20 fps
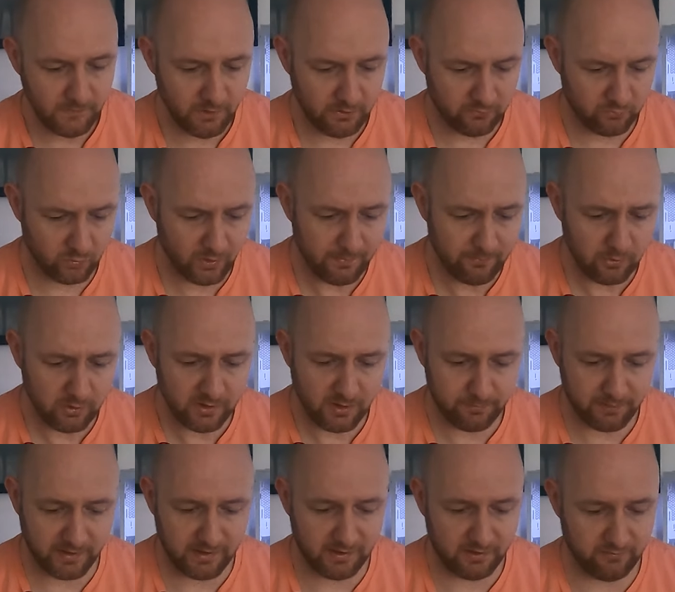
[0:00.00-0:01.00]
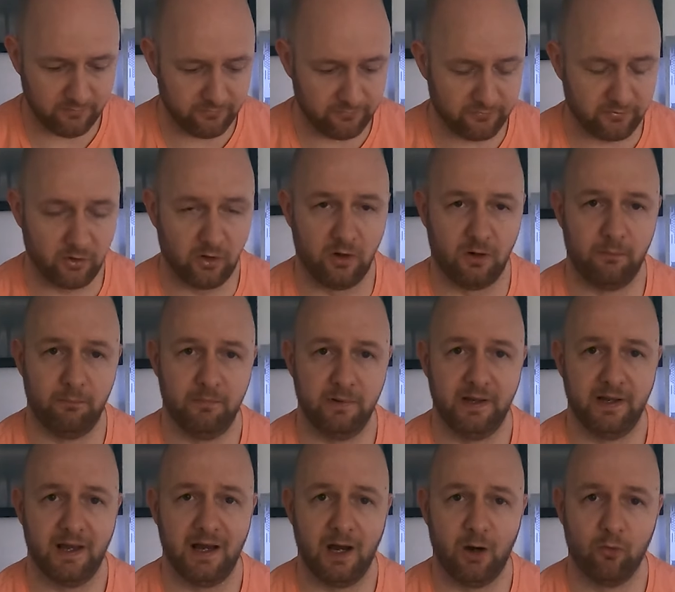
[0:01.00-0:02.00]
So I bought the bike from
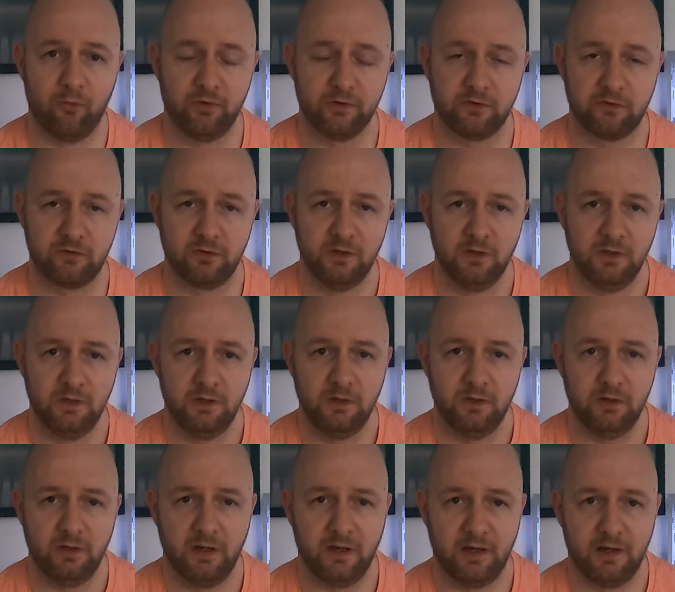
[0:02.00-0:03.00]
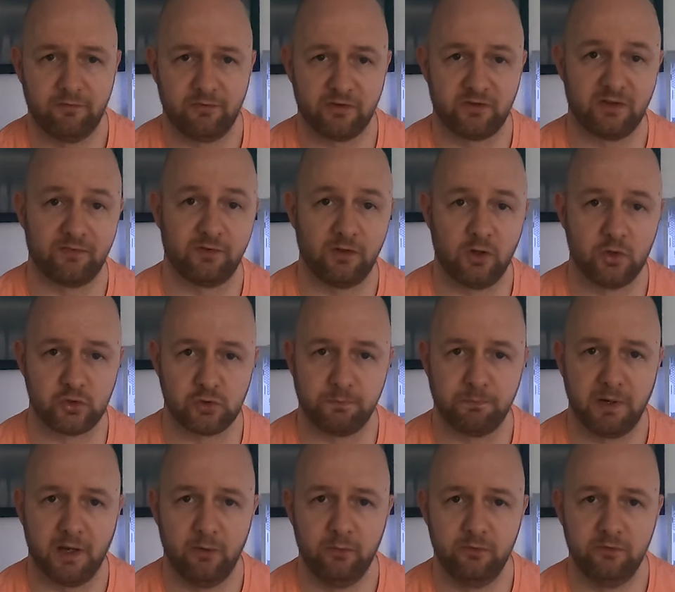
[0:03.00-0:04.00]
Halfords for
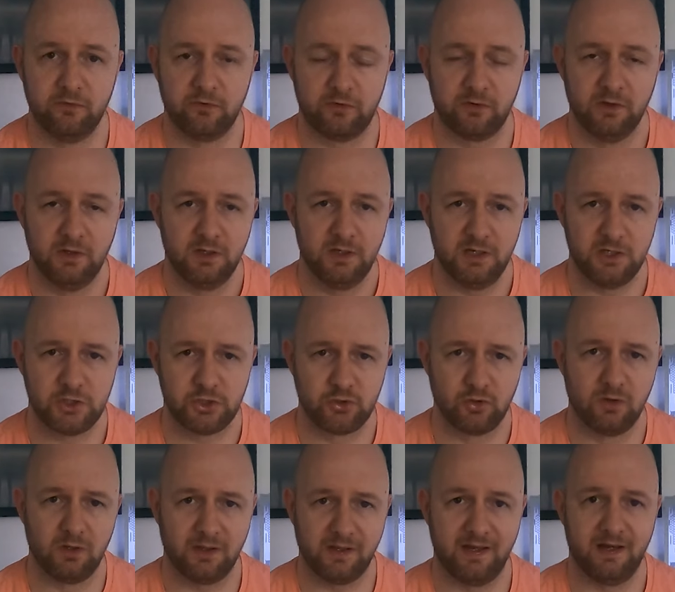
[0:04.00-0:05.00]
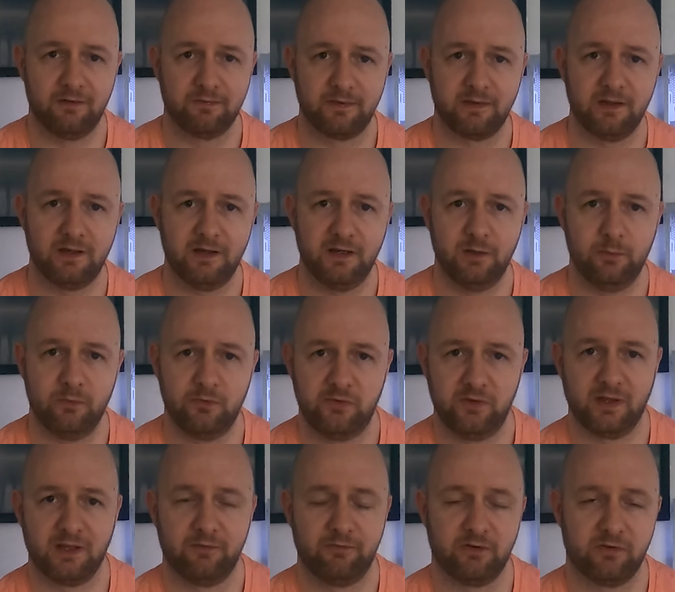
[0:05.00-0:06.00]
£700, and shortly after that it was
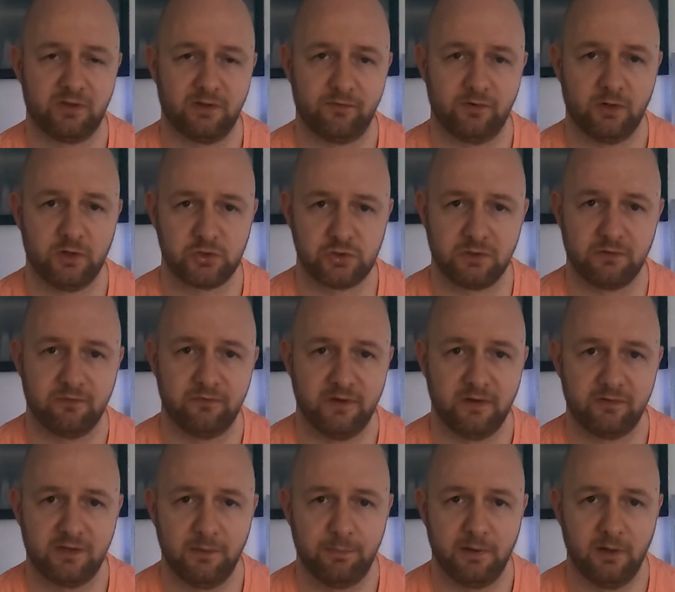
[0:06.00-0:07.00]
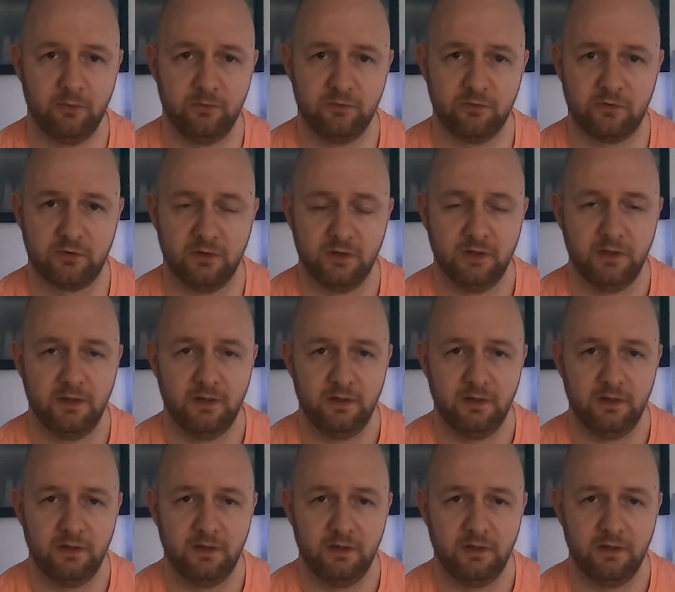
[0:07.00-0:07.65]
selling for £750,